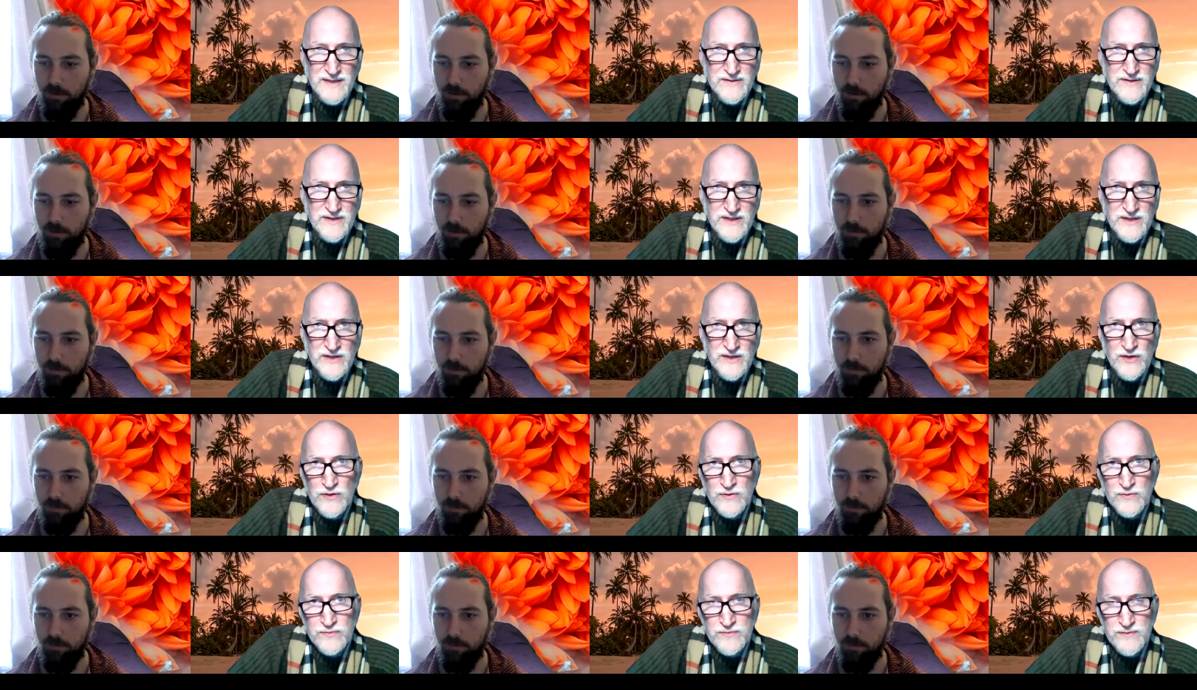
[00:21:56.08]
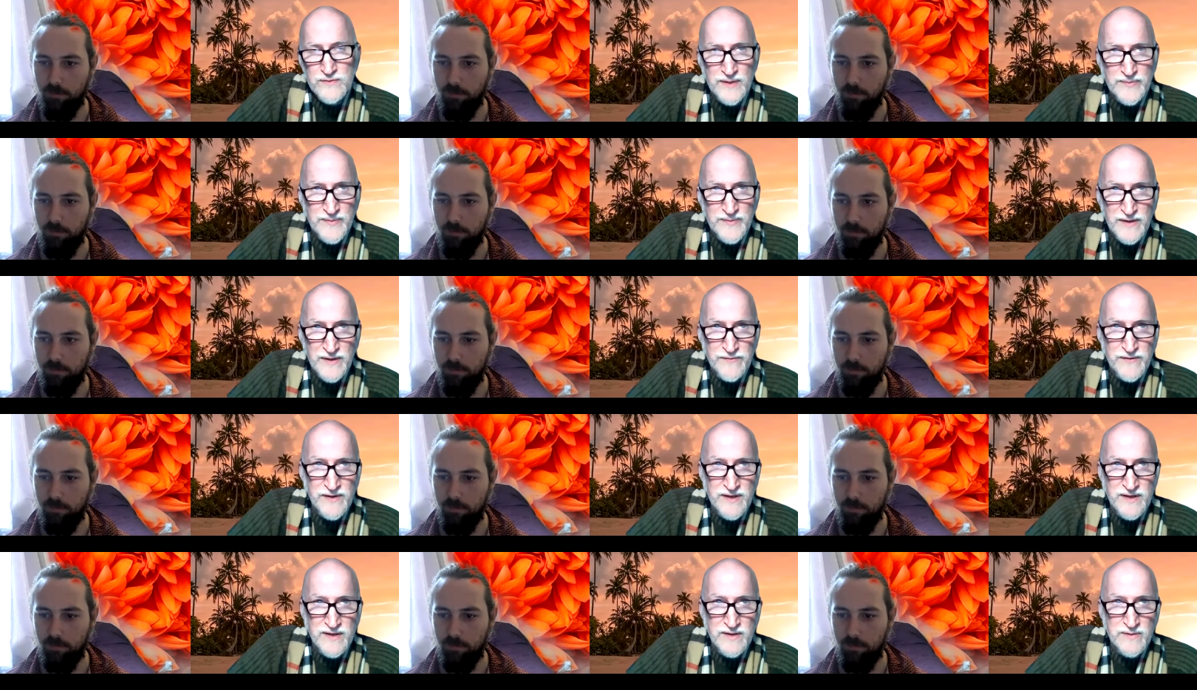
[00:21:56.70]
Speaker 1: you know, I
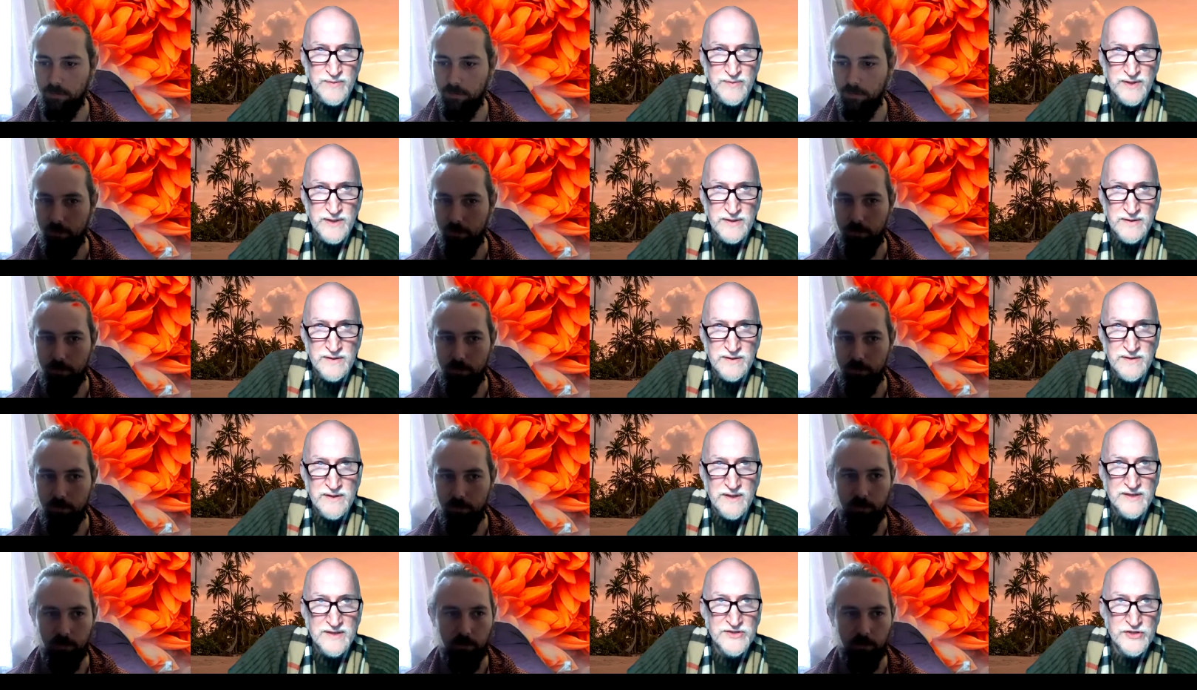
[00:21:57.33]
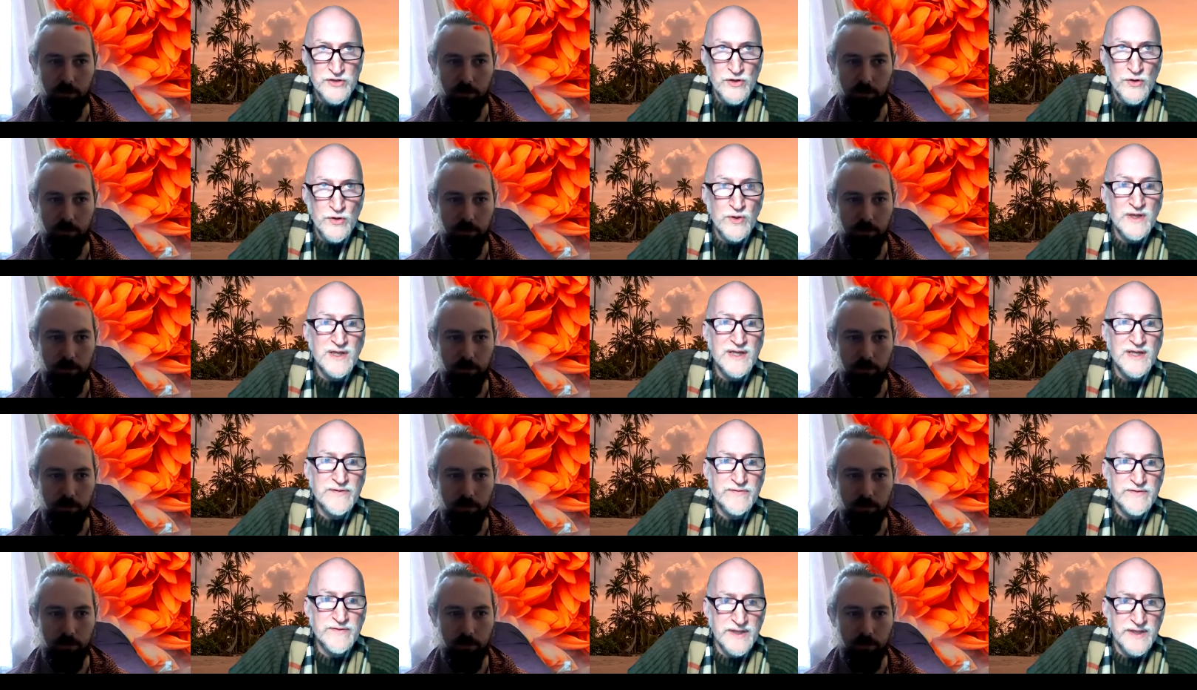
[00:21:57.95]
mean, if they come in, do you know
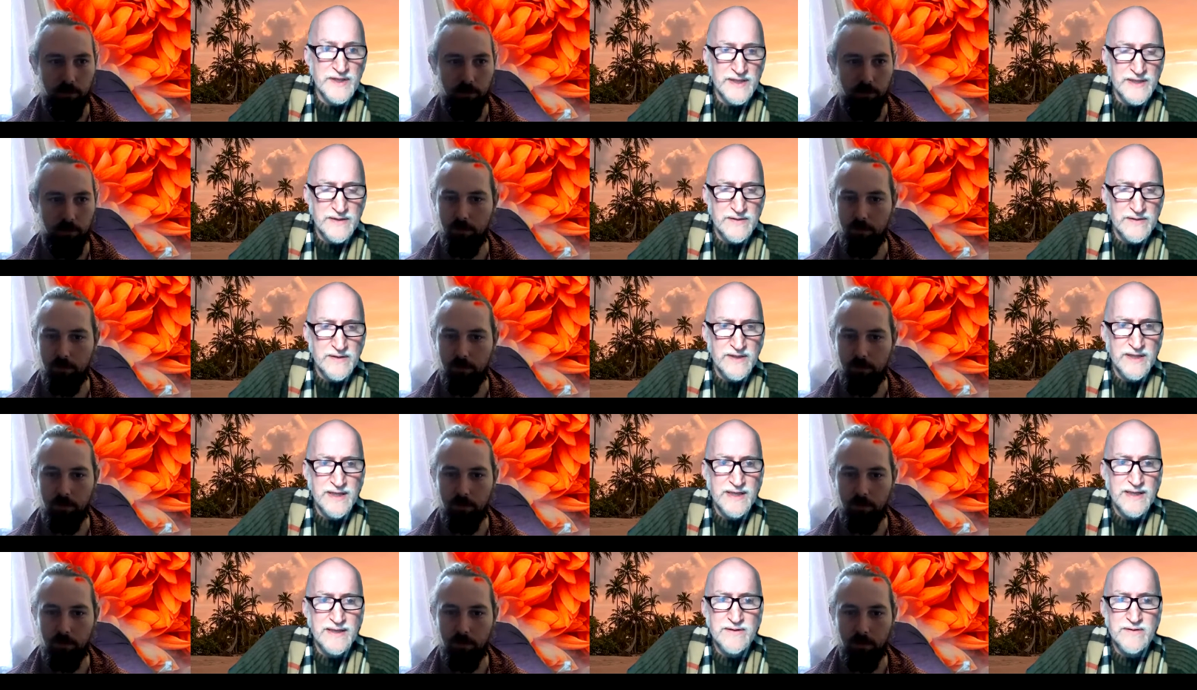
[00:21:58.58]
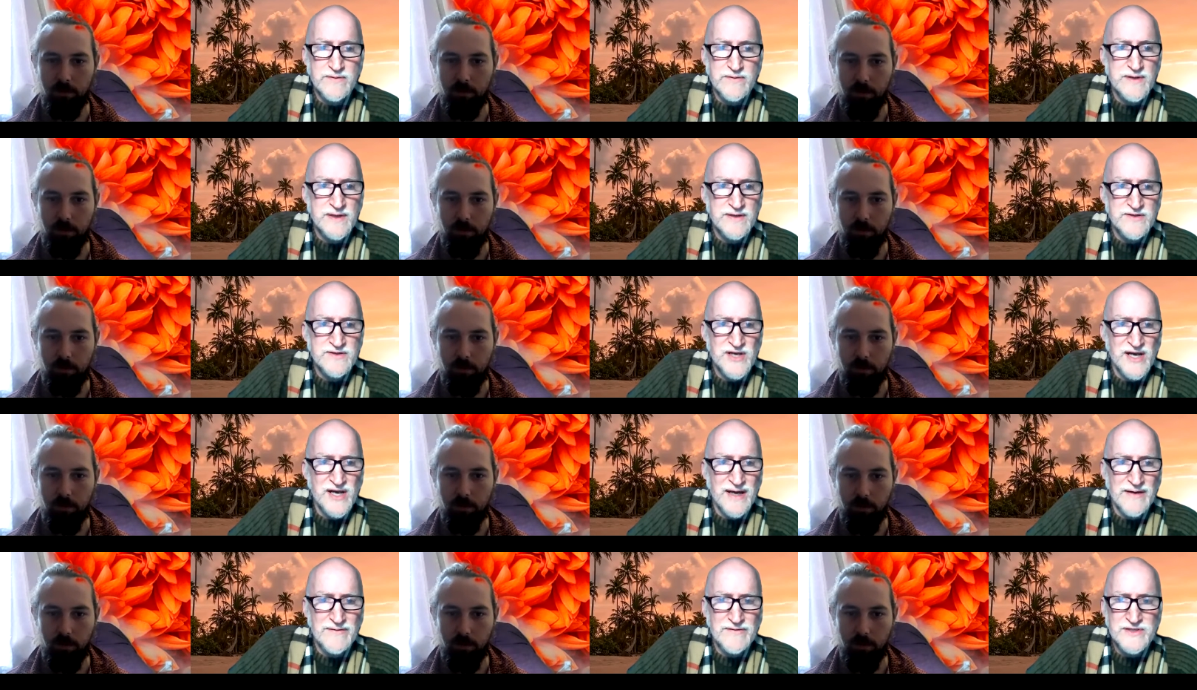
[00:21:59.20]
Olivier? He had
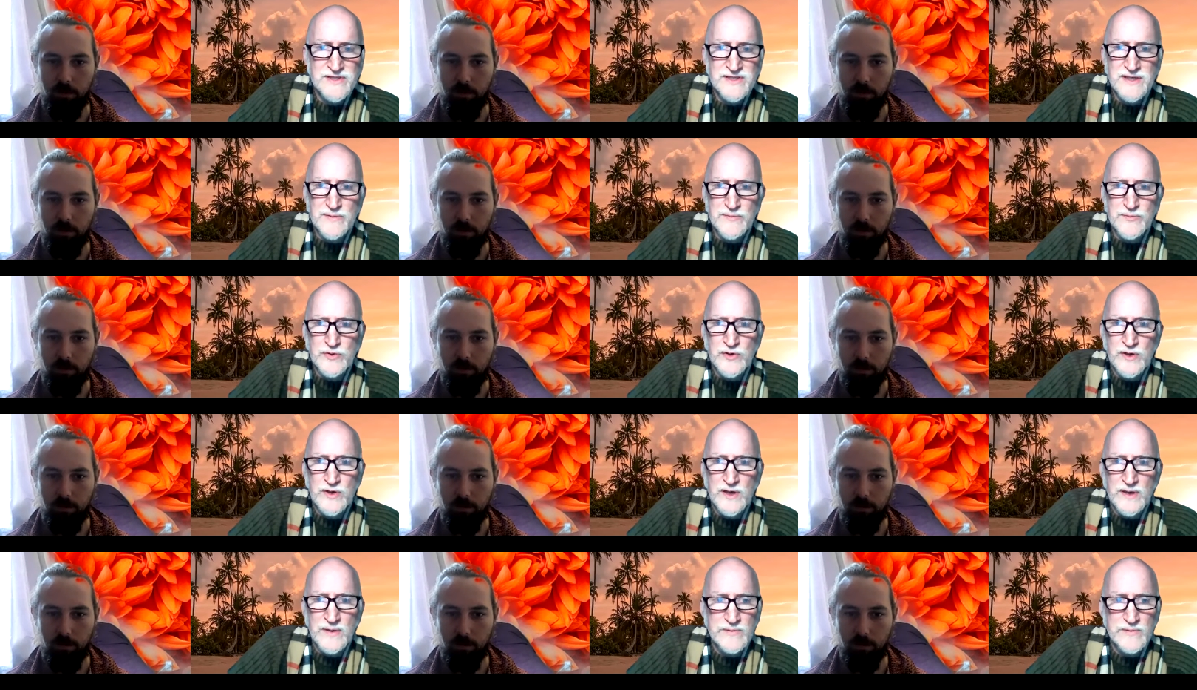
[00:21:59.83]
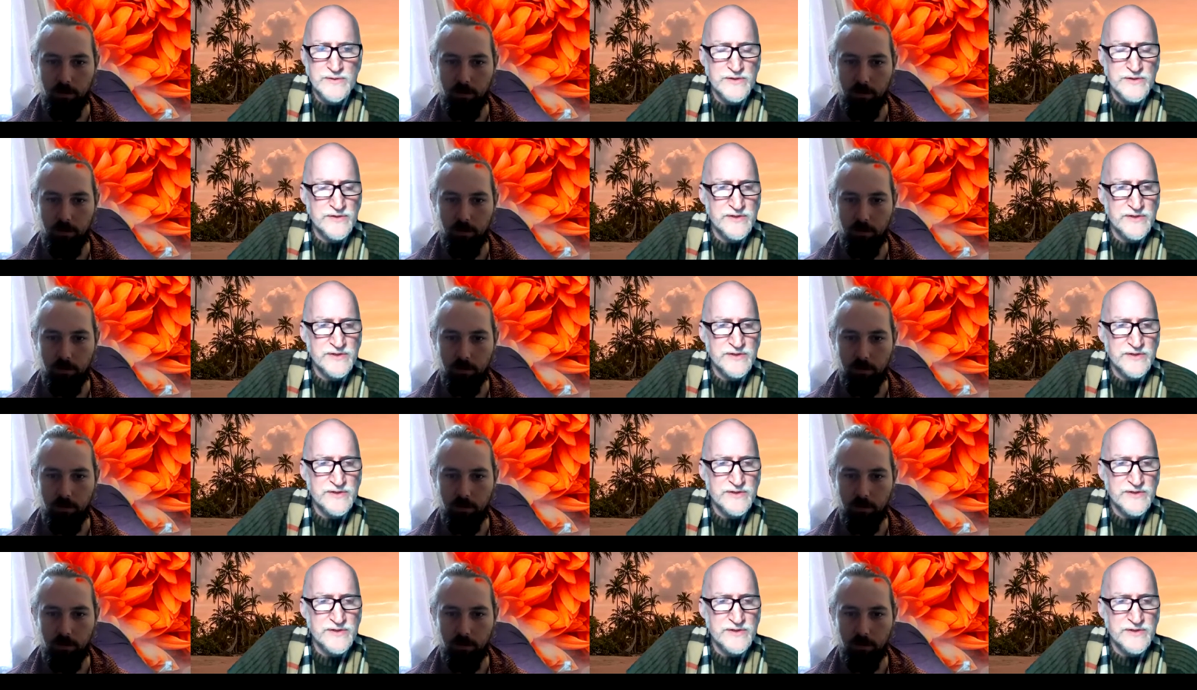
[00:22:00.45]
JavaScript problems or